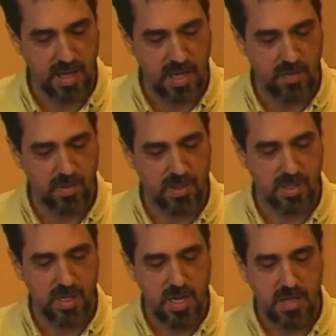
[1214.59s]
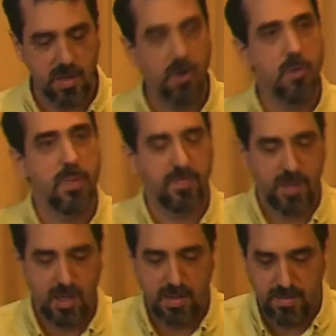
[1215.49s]
anguish in the hope of the
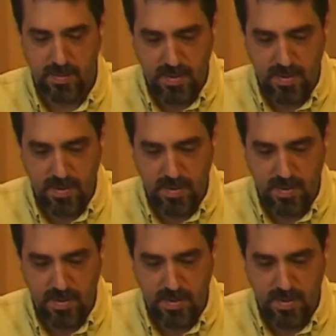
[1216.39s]
other,